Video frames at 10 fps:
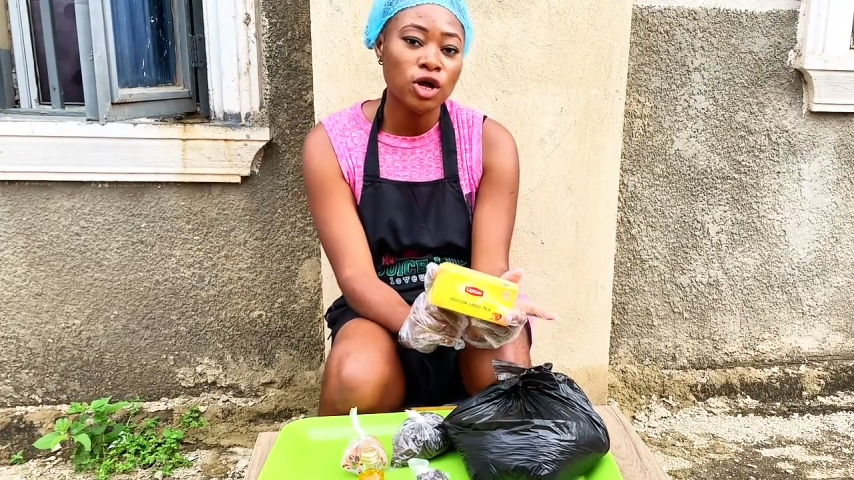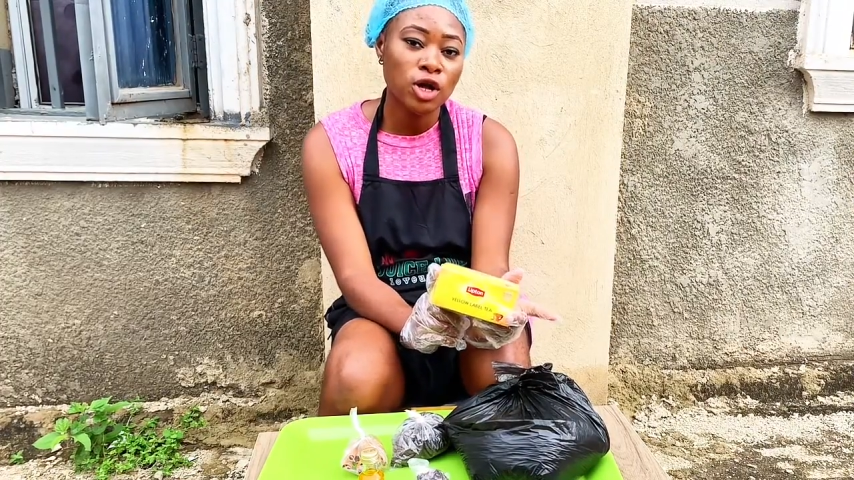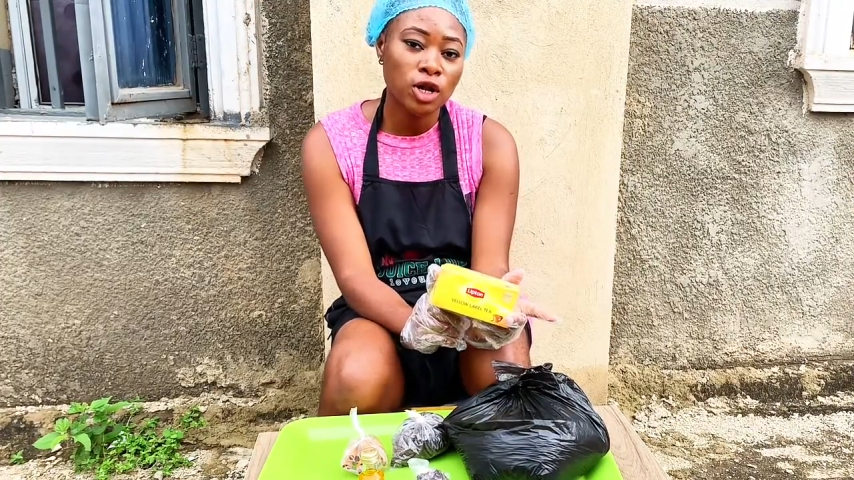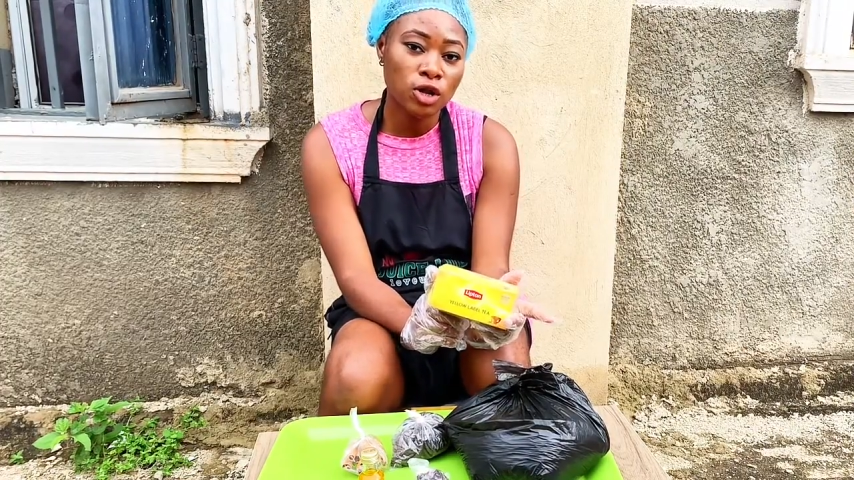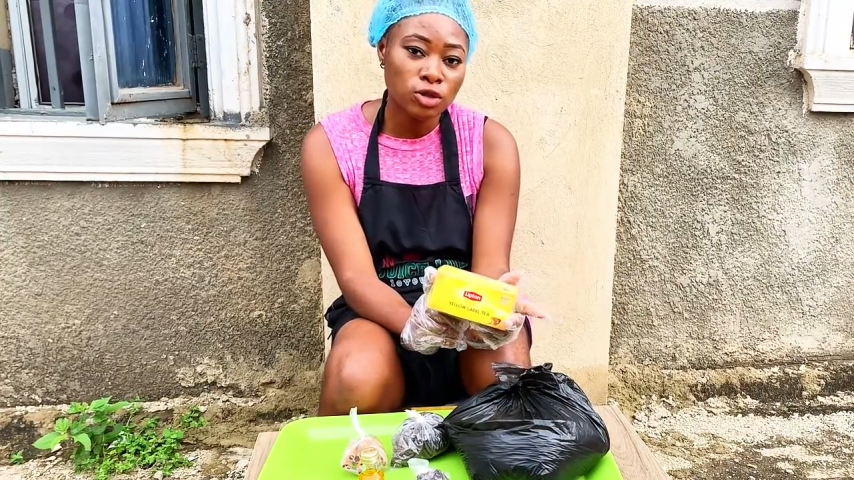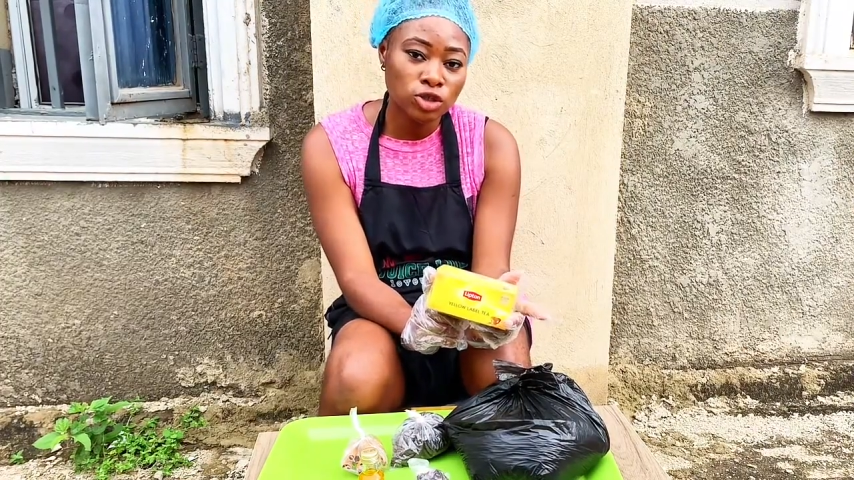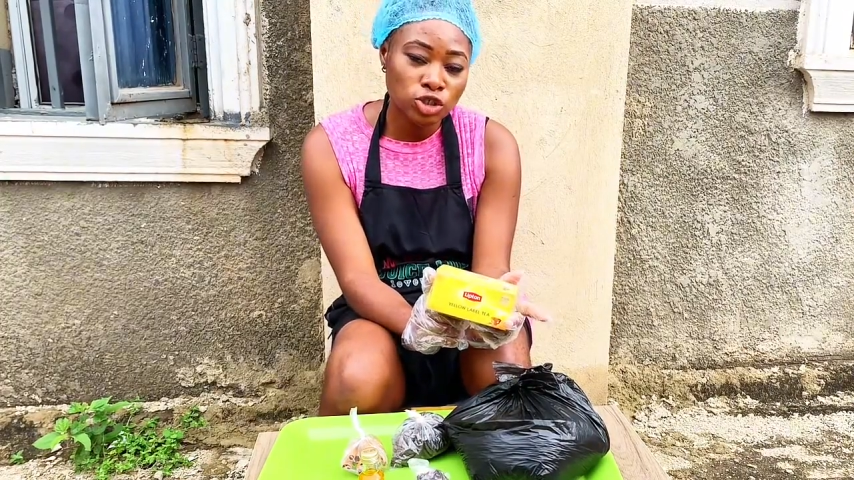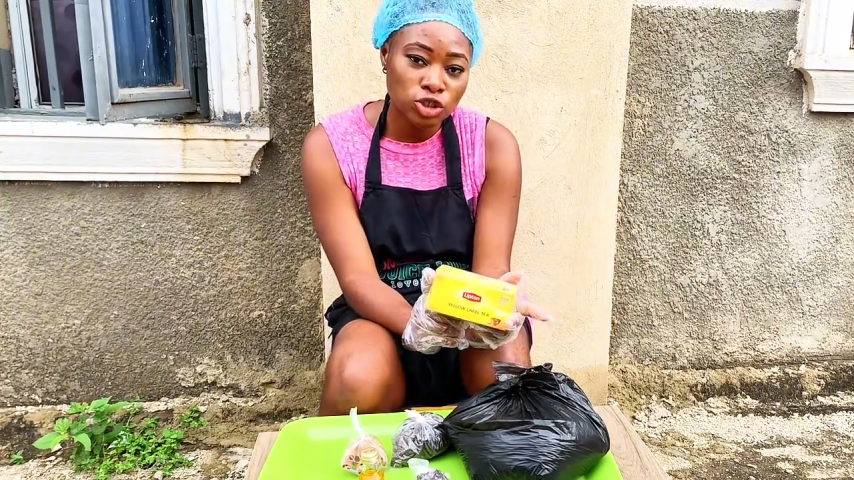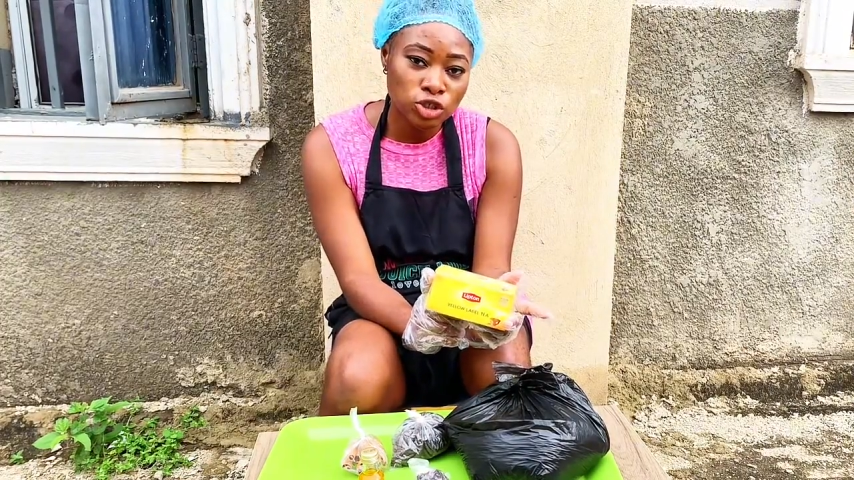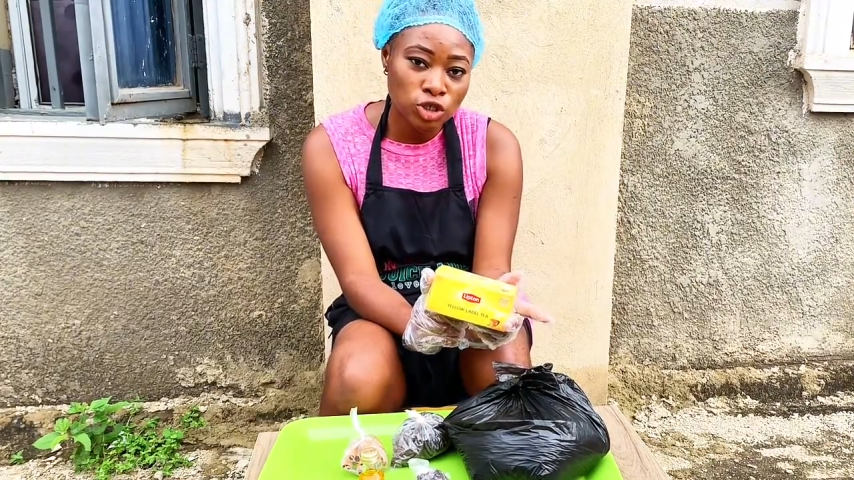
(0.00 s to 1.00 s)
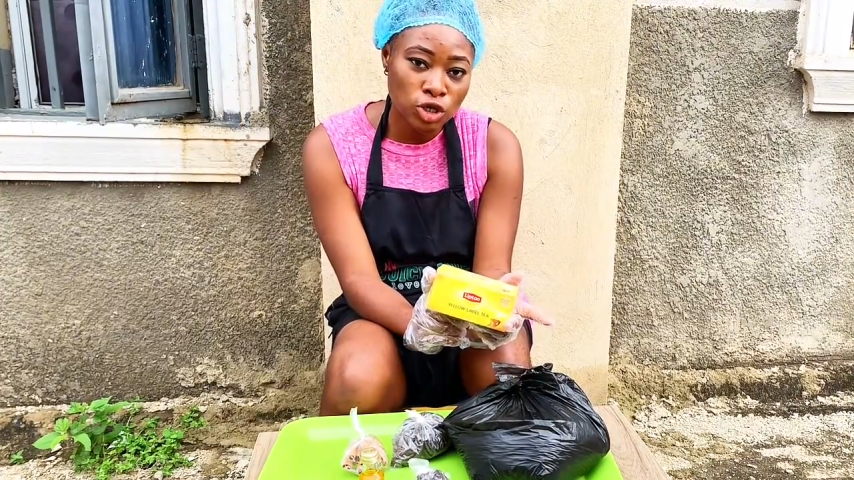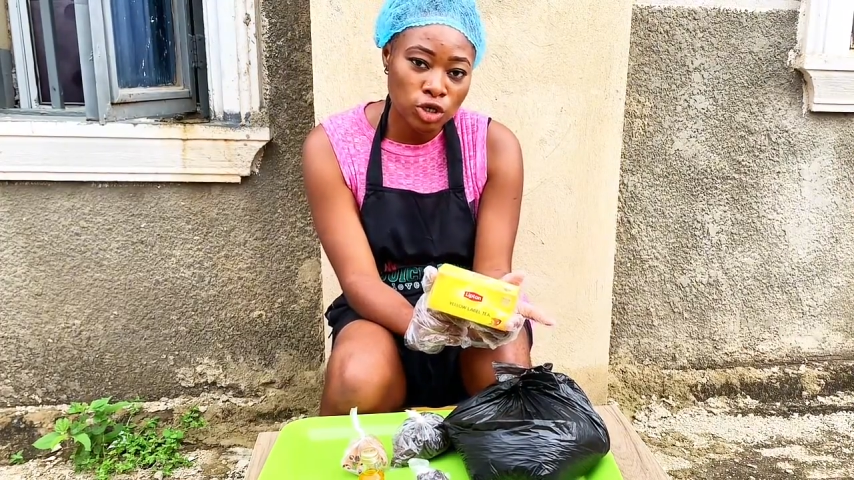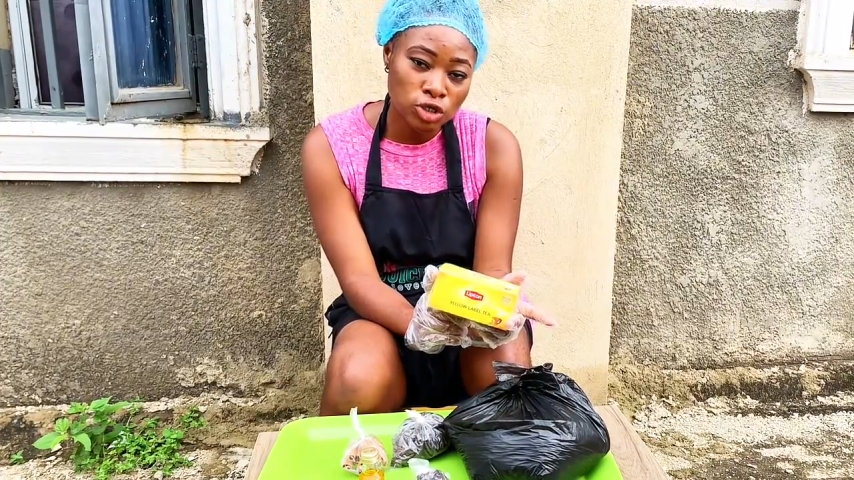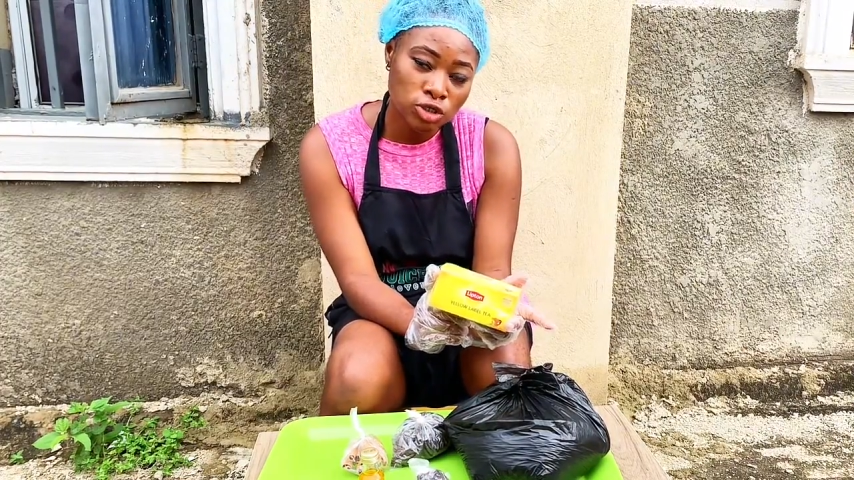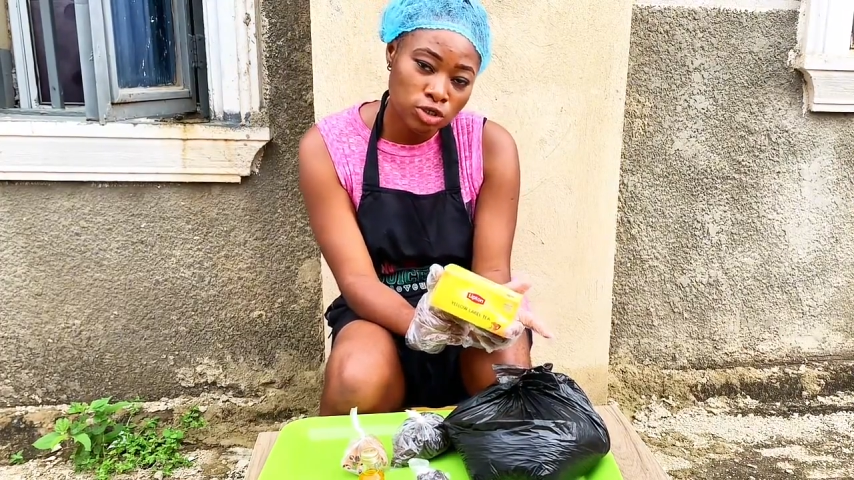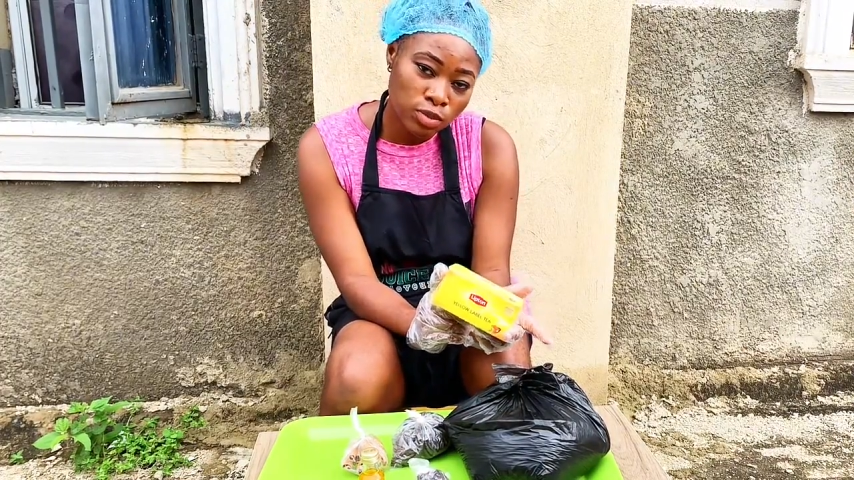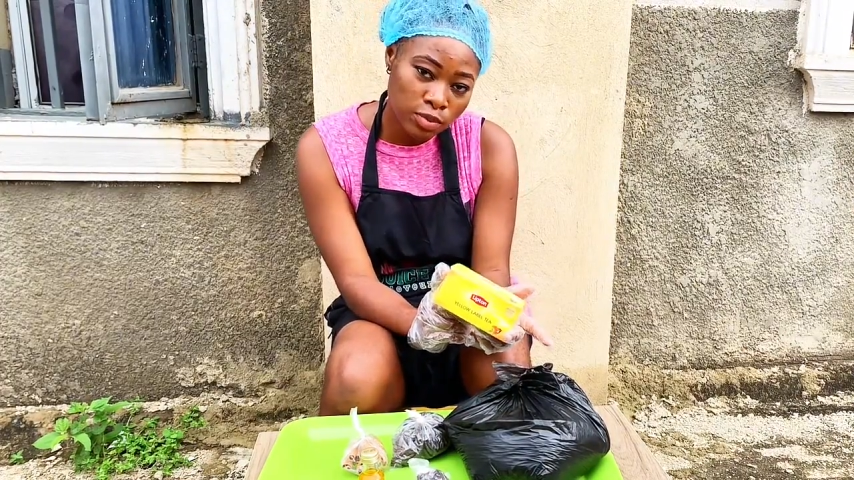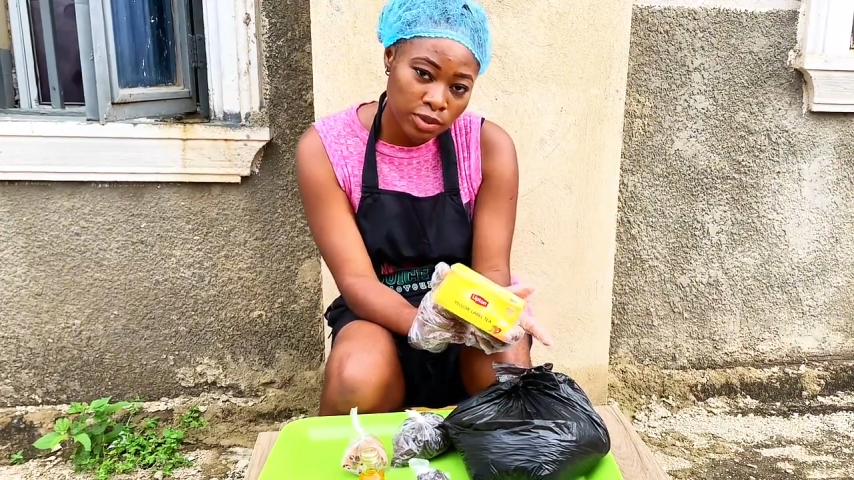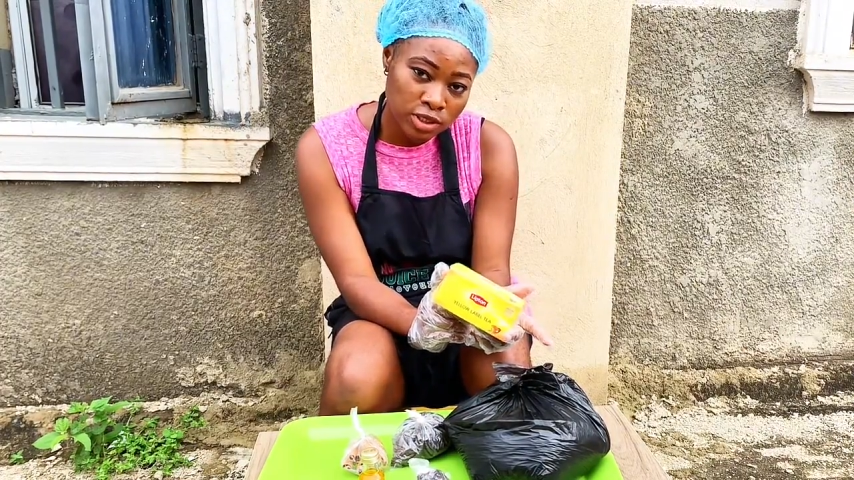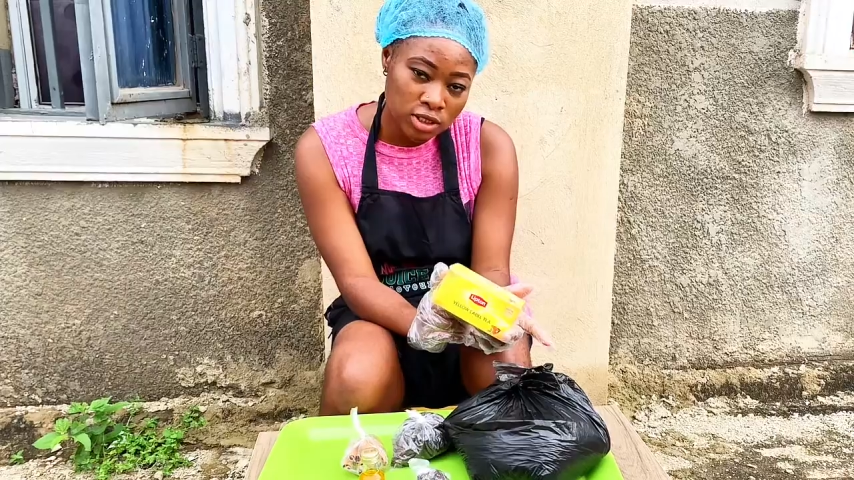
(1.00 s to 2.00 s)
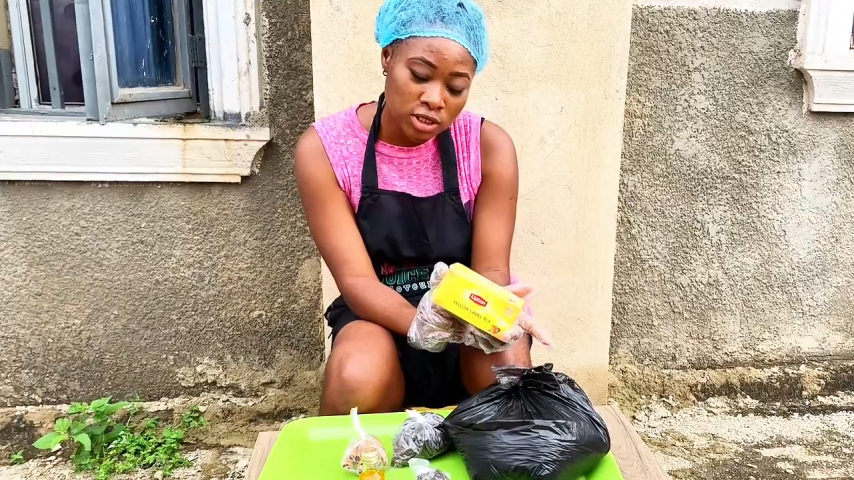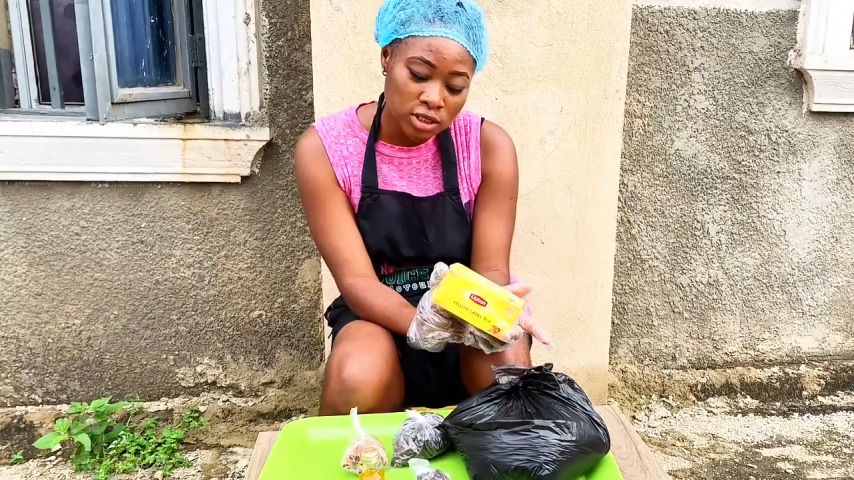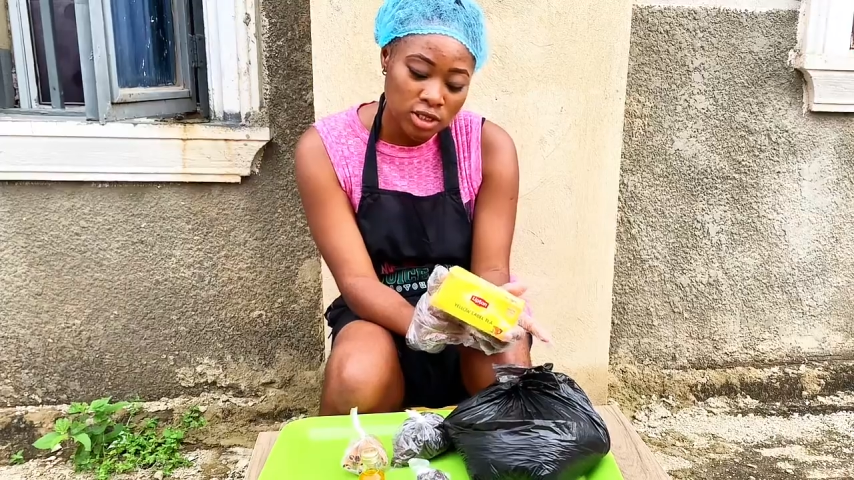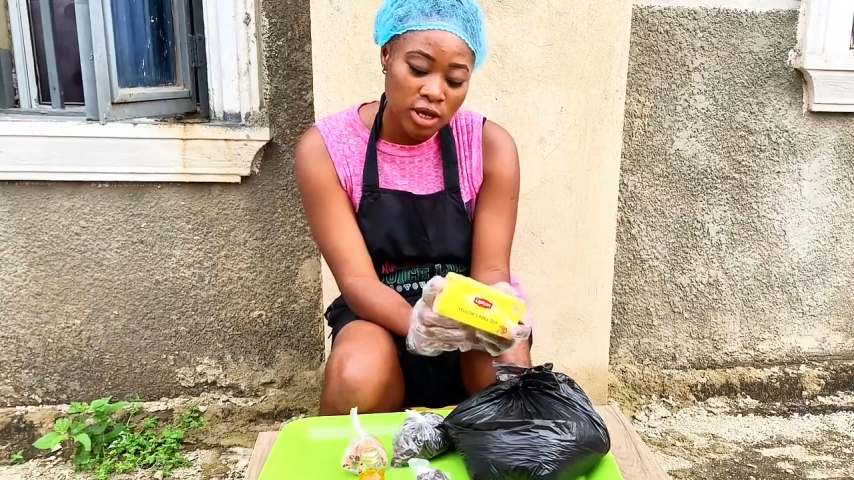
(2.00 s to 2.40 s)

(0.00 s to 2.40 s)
launch your ZOBO business,